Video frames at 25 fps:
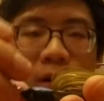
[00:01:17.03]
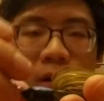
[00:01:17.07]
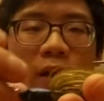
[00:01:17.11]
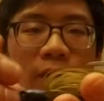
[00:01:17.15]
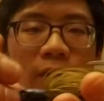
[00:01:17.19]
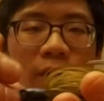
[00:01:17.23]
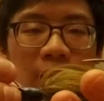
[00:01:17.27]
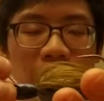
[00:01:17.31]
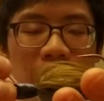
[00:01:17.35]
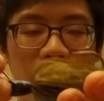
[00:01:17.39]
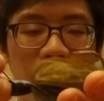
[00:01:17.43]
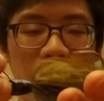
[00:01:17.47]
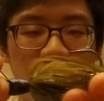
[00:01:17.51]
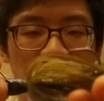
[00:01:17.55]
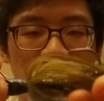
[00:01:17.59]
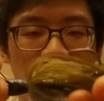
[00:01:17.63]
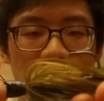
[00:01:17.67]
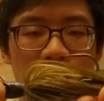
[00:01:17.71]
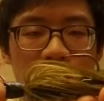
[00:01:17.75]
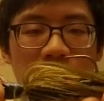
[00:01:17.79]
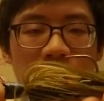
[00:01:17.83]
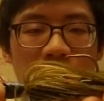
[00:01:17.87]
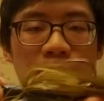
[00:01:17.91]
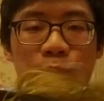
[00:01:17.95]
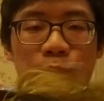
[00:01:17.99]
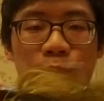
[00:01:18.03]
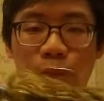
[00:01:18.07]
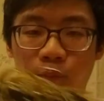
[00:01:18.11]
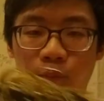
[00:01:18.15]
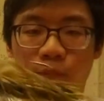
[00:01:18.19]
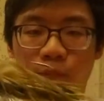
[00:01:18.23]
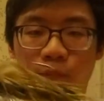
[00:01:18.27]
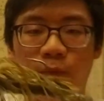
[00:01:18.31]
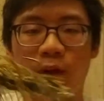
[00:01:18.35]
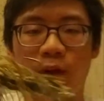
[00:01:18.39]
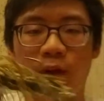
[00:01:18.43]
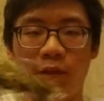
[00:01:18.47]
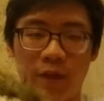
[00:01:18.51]
You're probably thinking that to yourself,
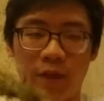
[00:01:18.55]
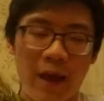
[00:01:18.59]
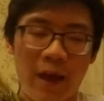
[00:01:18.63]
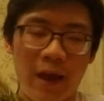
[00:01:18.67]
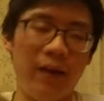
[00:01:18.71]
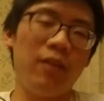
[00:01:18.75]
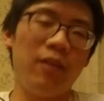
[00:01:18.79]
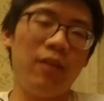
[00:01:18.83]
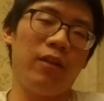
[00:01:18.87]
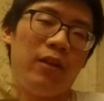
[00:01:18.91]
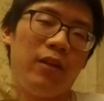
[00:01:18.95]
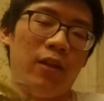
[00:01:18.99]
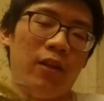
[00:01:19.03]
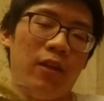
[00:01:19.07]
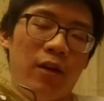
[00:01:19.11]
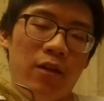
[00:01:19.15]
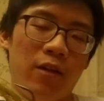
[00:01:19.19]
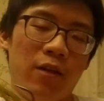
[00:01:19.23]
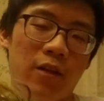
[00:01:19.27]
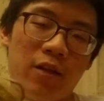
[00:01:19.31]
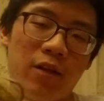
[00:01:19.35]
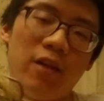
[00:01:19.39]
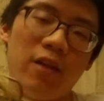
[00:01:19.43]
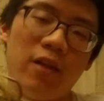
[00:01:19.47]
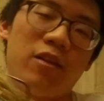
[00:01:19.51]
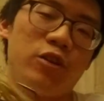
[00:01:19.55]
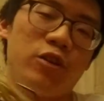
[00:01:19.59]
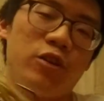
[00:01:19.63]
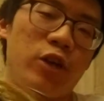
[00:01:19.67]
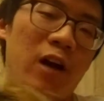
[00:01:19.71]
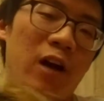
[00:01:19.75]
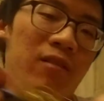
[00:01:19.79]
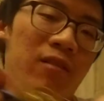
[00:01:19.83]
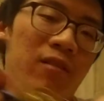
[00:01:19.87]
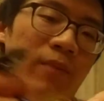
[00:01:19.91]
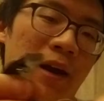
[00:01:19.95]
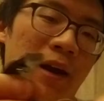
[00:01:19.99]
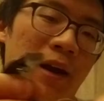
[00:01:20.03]
because this is a
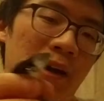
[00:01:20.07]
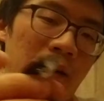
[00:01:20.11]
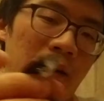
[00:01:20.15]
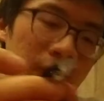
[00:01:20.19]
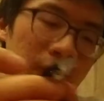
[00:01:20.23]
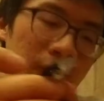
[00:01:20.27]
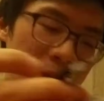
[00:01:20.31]
chatterbait.